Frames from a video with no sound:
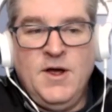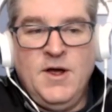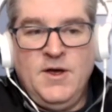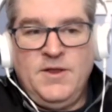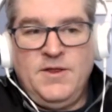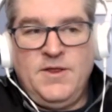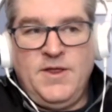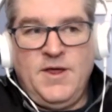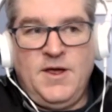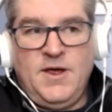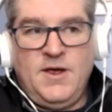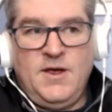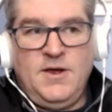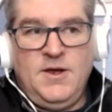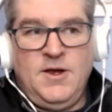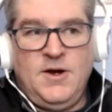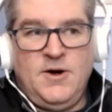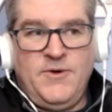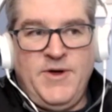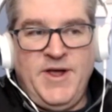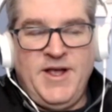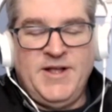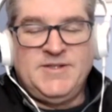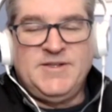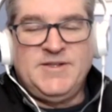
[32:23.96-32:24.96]

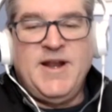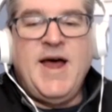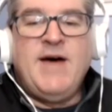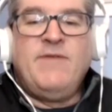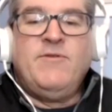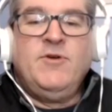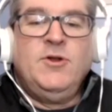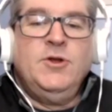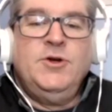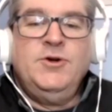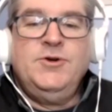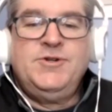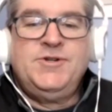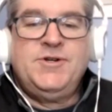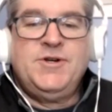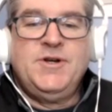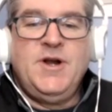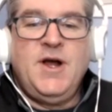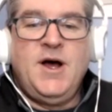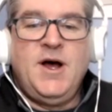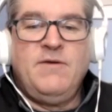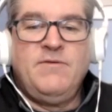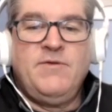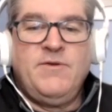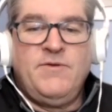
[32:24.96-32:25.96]
It's an
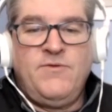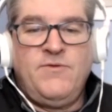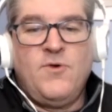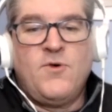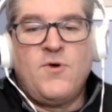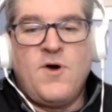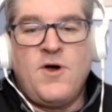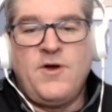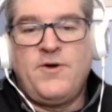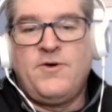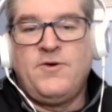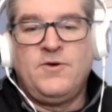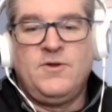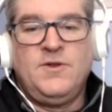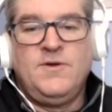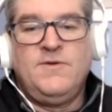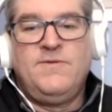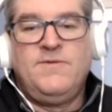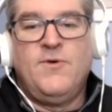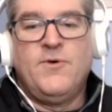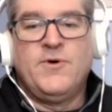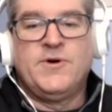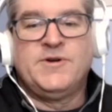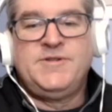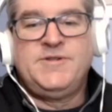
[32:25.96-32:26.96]
evolution of the 400 and the
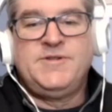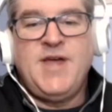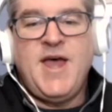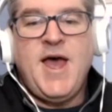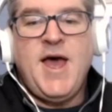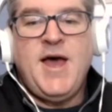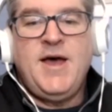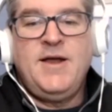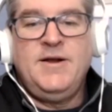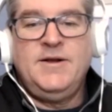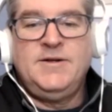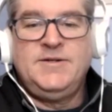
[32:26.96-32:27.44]
410,